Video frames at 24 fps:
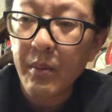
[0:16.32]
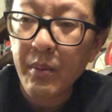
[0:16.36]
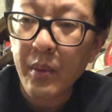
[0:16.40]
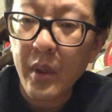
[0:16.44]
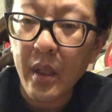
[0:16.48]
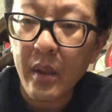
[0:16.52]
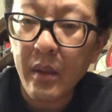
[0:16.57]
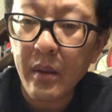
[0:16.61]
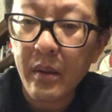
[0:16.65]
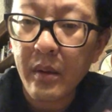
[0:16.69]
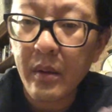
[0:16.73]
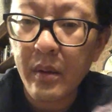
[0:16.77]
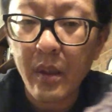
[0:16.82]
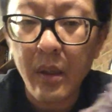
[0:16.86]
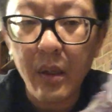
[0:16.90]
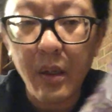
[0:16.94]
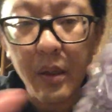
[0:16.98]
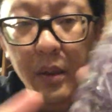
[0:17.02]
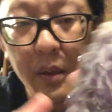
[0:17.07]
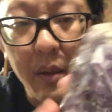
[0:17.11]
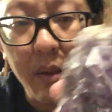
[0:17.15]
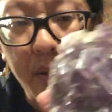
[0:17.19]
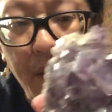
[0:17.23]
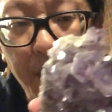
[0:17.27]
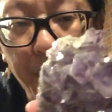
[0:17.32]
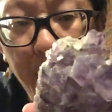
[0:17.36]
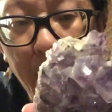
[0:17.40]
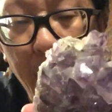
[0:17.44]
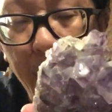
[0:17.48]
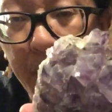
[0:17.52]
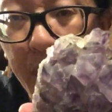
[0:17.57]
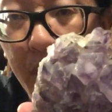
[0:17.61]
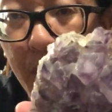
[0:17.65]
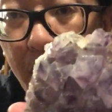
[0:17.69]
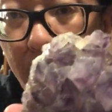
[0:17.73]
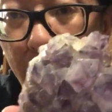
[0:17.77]
But
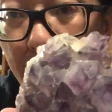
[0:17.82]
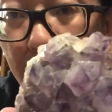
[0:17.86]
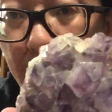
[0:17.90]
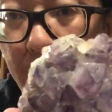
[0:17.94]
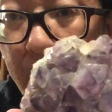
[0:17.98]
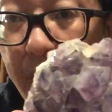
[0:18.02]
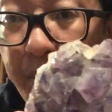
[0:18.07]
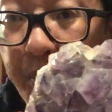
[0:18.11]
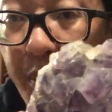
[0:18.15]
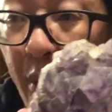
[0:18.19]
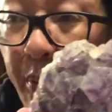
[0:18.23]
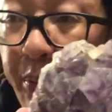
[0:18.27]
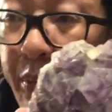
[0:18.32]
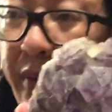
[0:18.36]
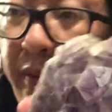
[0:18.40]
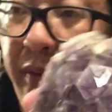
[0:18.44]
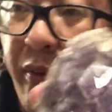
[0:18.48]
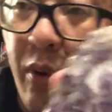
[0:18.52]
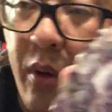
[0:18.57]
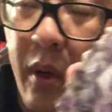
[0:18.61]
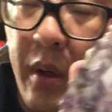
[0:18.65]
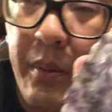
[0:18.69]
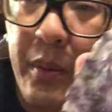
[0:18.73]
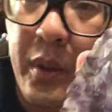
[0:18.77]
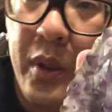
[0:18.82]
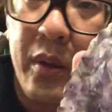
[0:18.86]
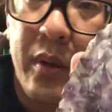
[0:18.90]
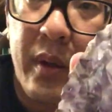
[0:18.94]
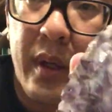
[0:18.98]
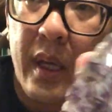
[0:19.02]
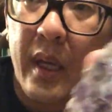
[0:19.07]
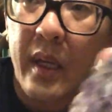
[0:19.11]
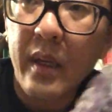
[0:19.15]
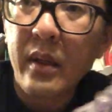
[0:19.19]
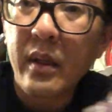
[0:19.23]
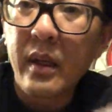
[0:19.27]
sometimes you'll get these purple forms. You'll
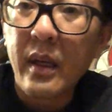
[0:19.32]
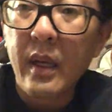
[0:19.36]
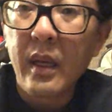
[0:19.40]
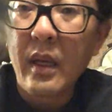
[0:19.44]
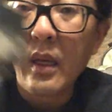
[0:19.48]
get